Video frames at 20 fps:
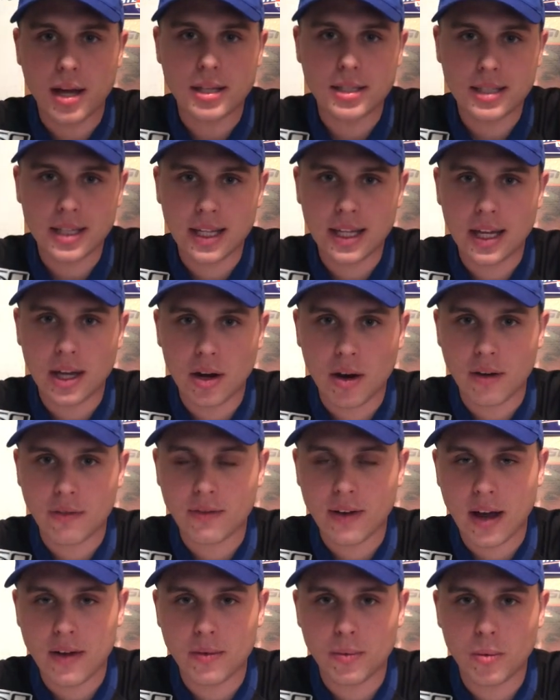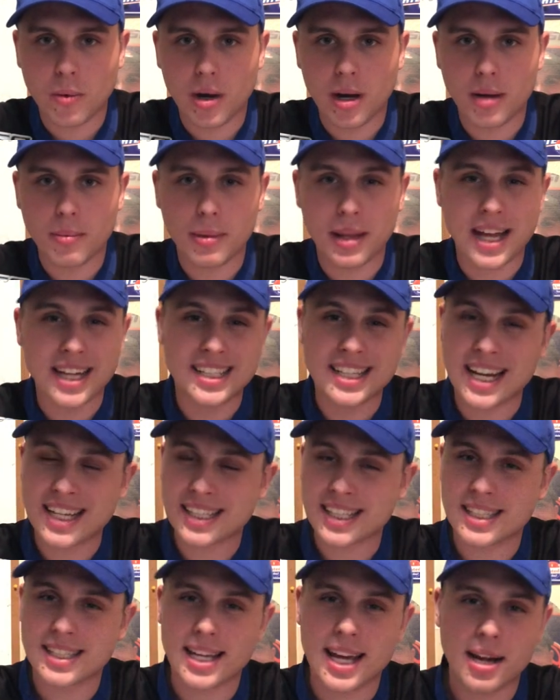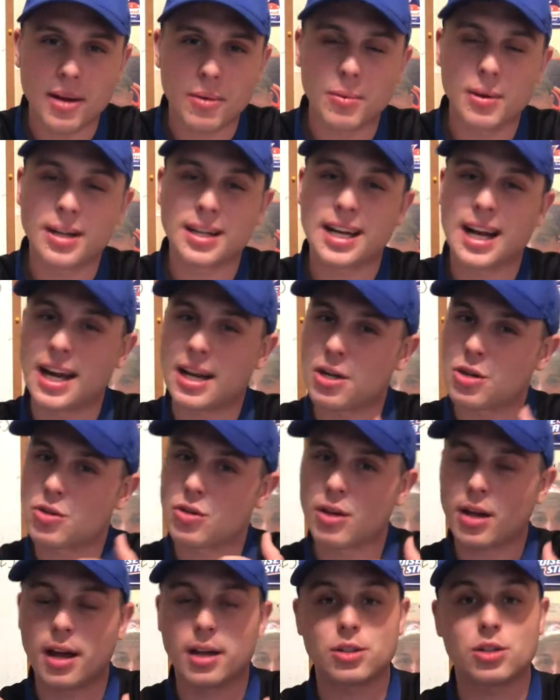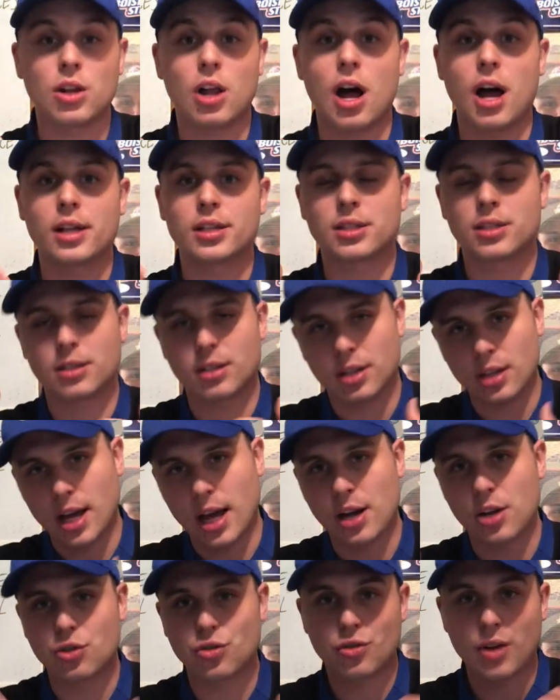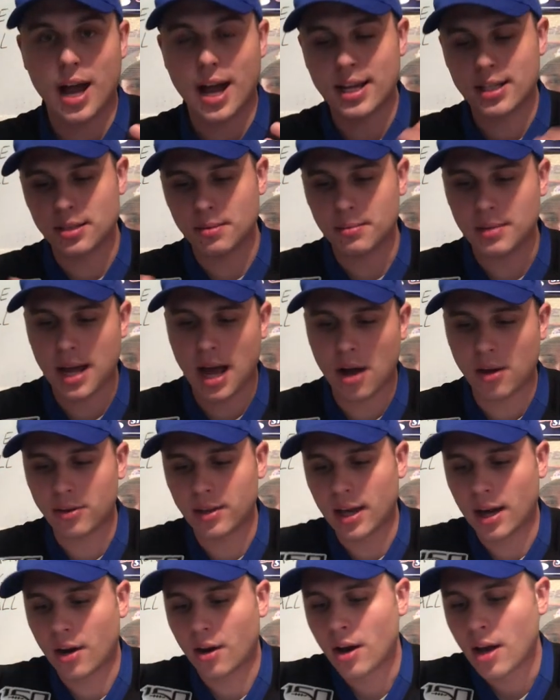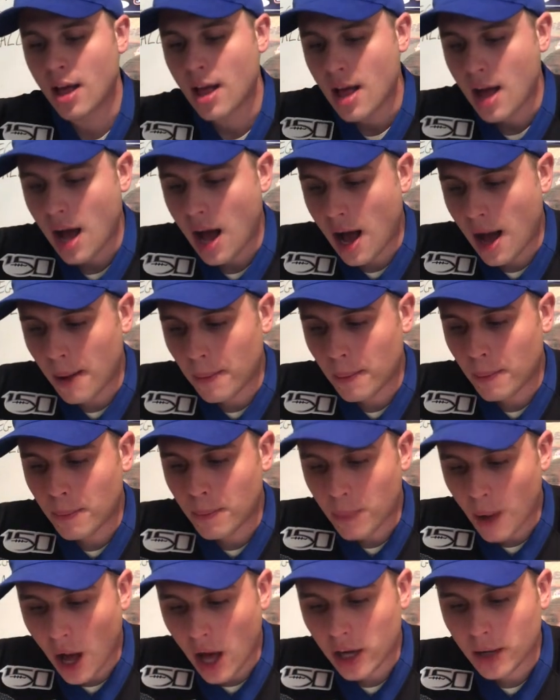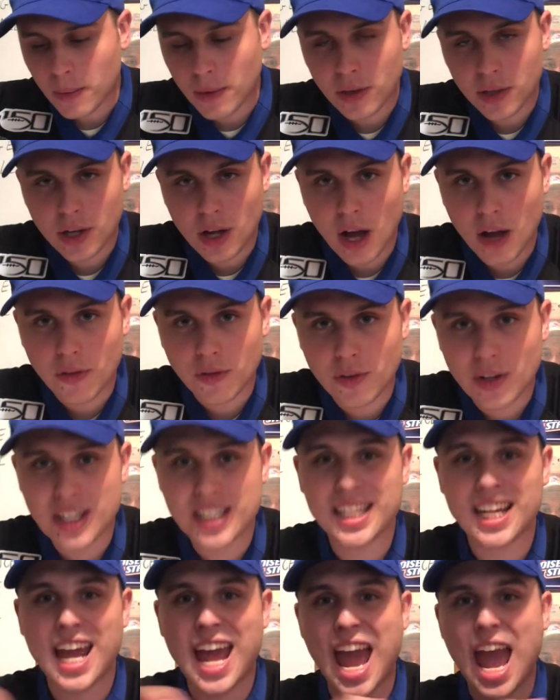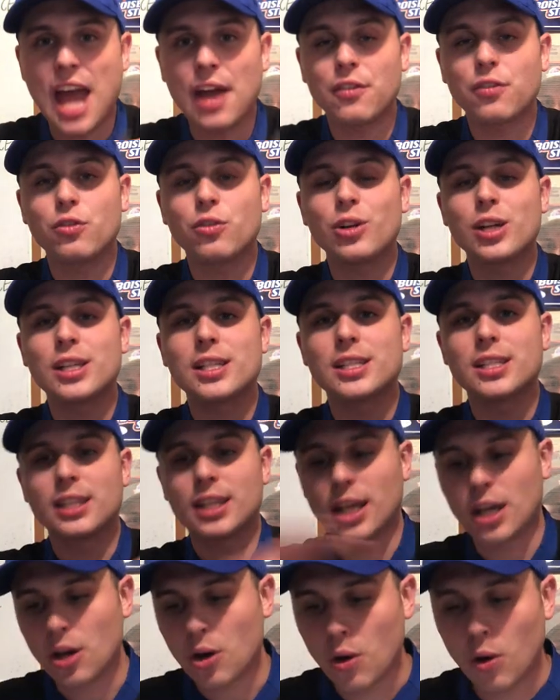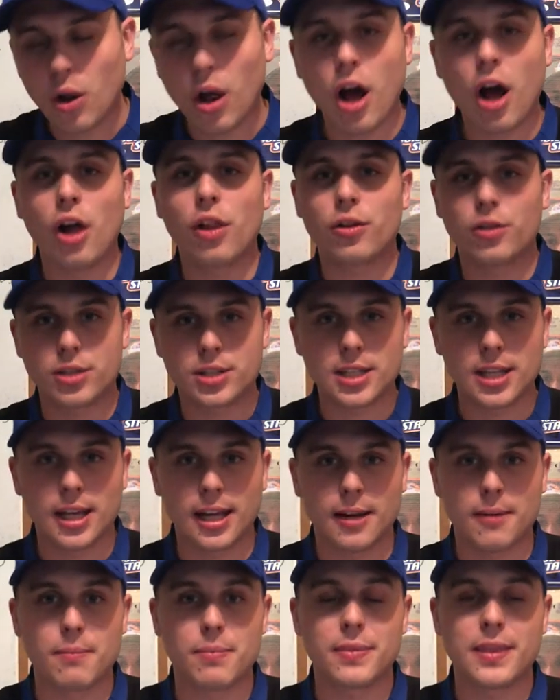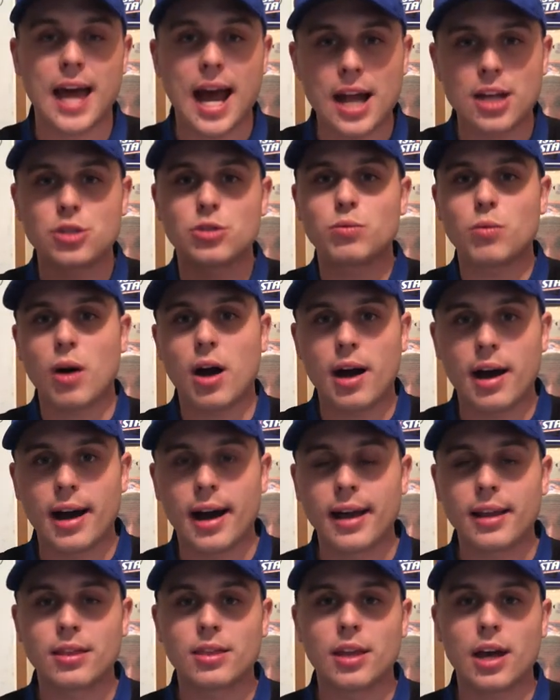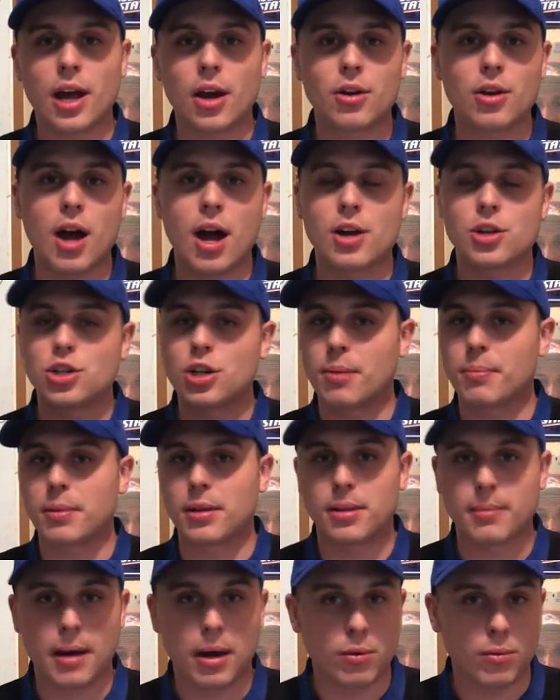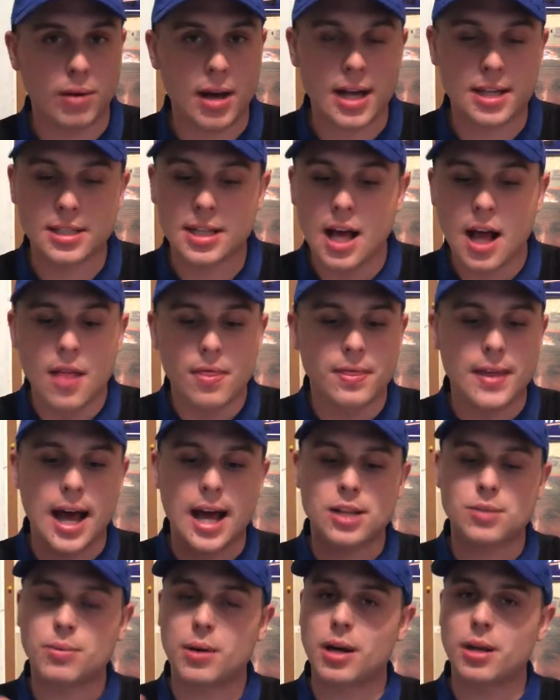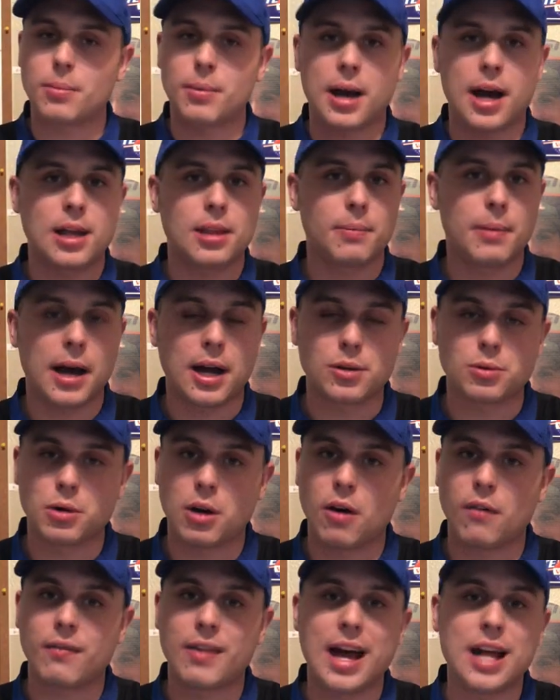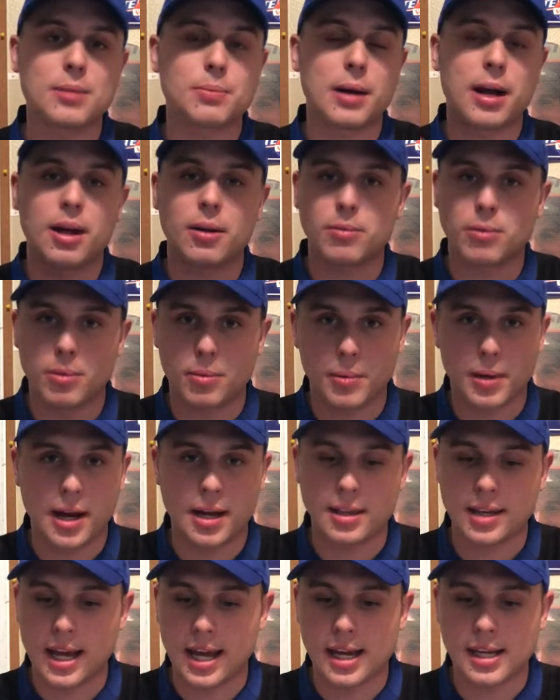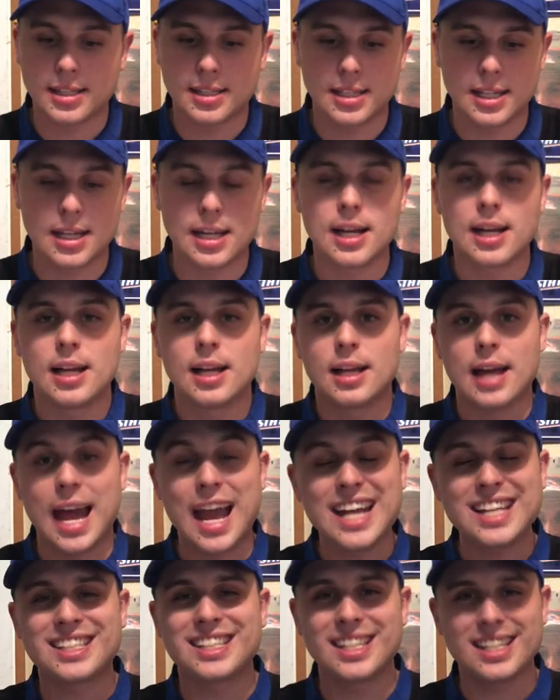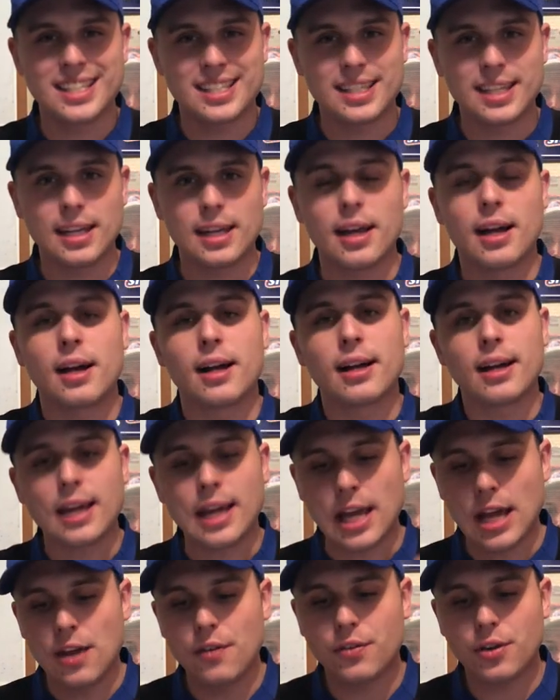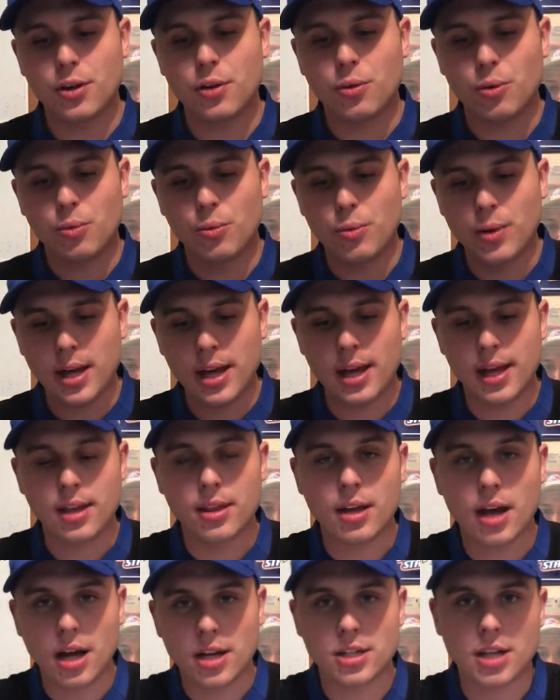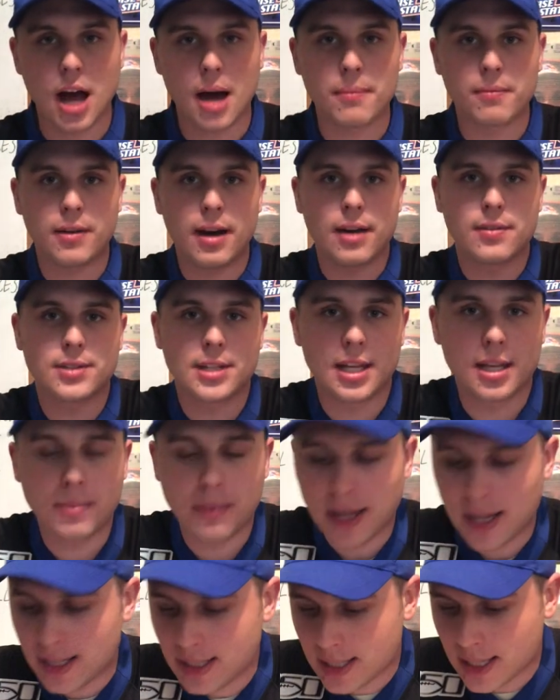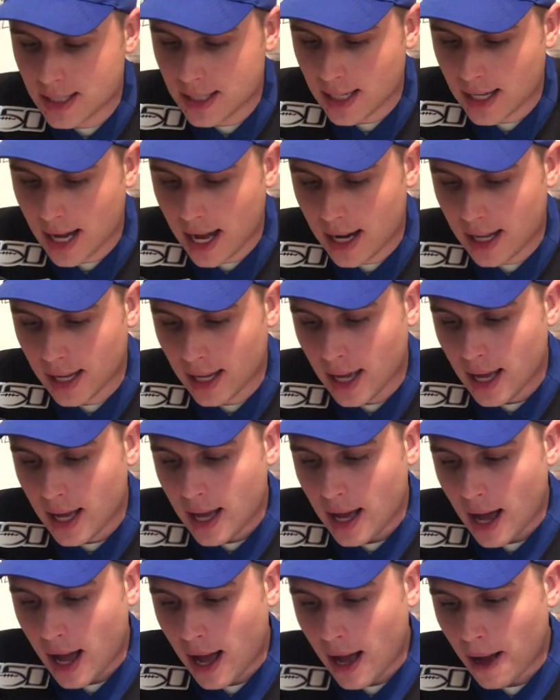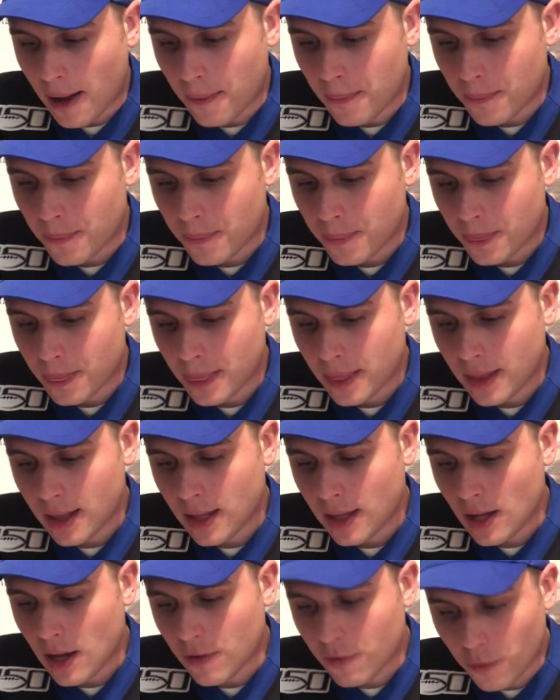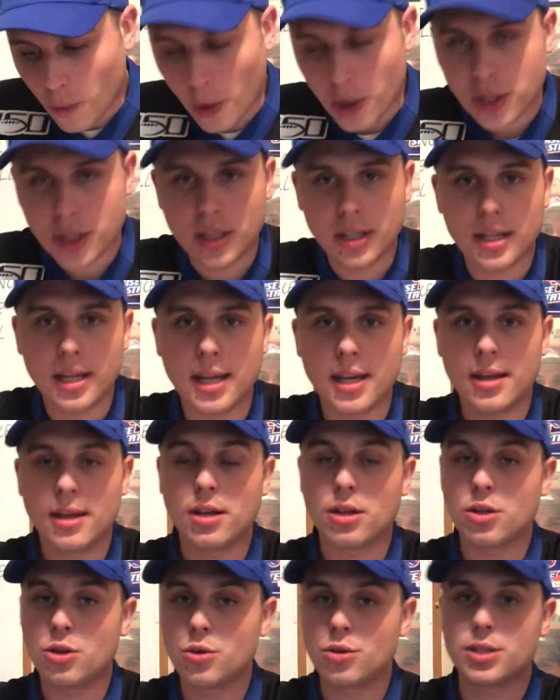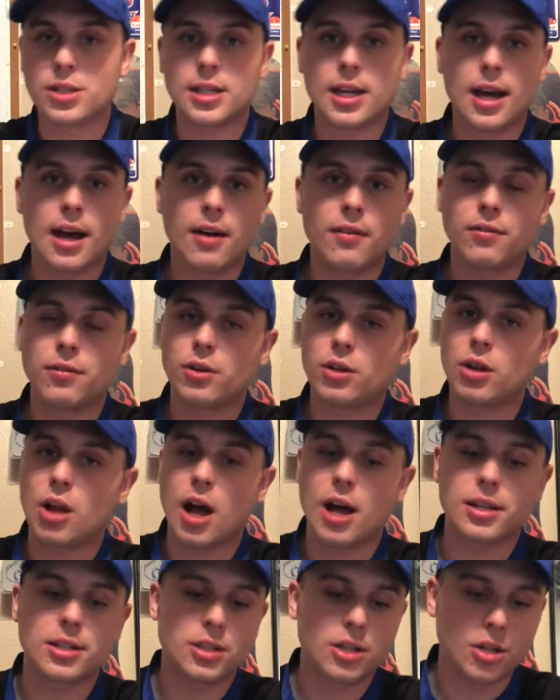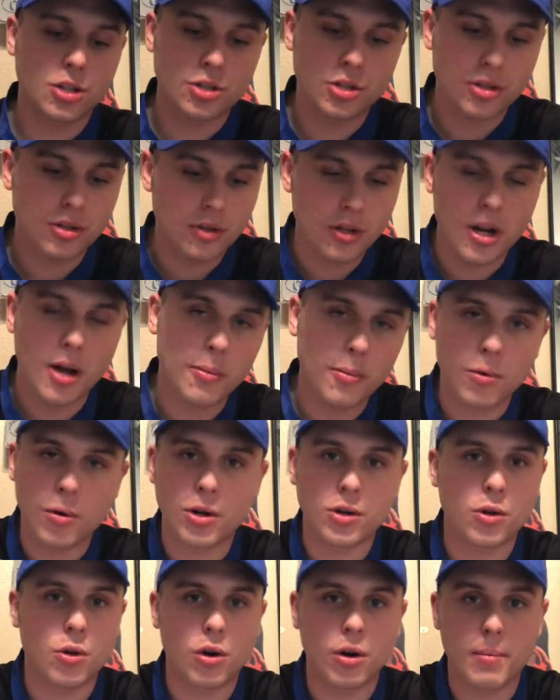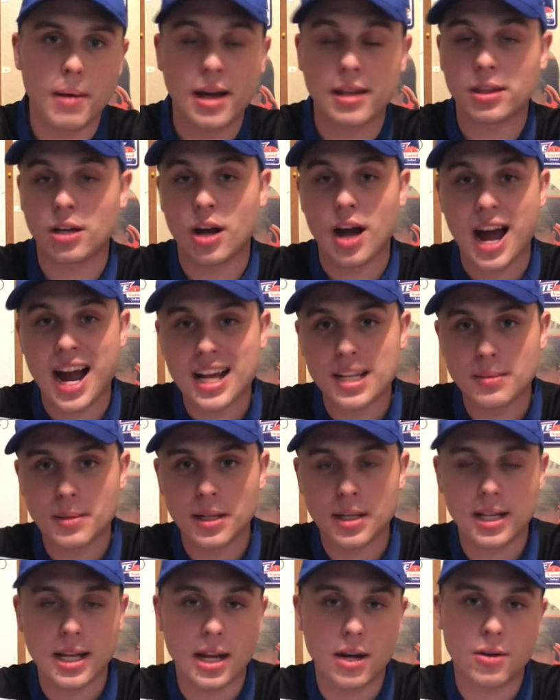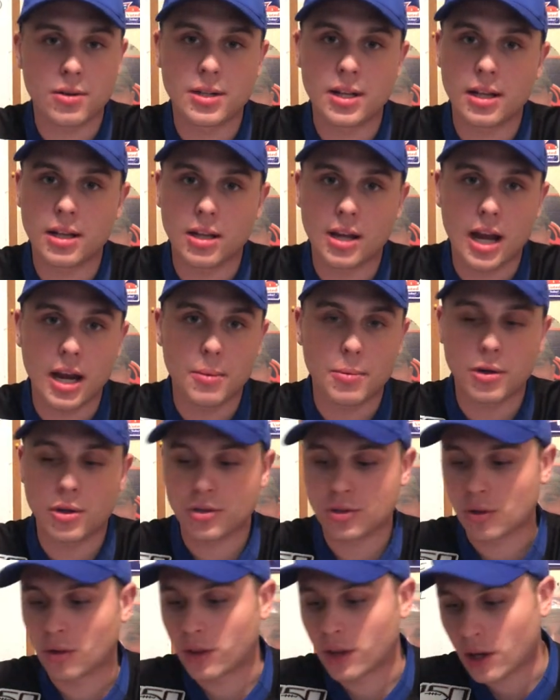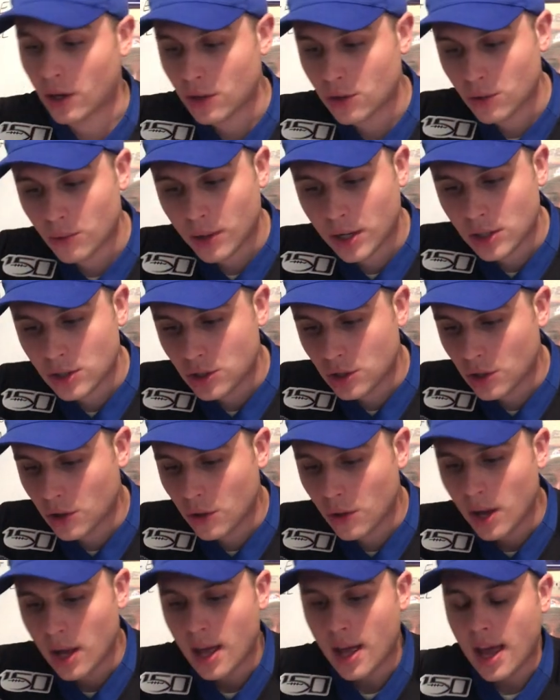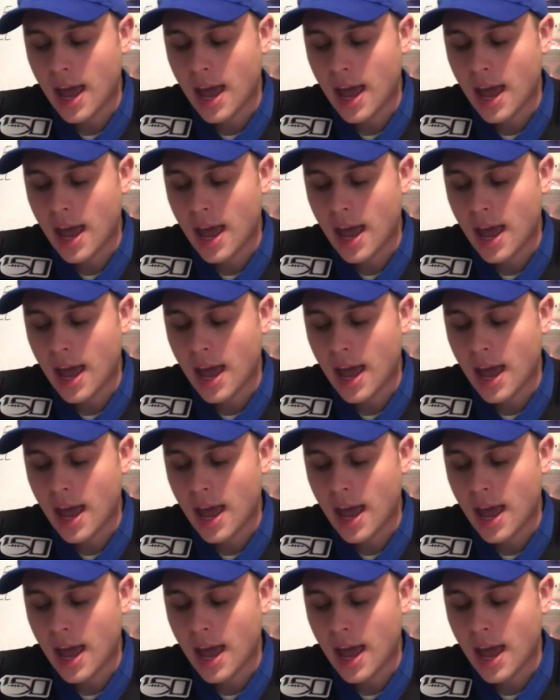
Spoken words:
Sitting here at 5-1, but that Texas Tech win loss kind of drags them down there. Bottom of the conference, every single other team. That's why they're not jumping the Mountain West. That's why they're behind the Pac-12. That's why they're behind the AAC, ACC, even with a top 5 team in Cincinnati. Unfortunately, UCF lost their #1 quarterback, their Heisman contender, Dylan Gabriel, so they're 3-2.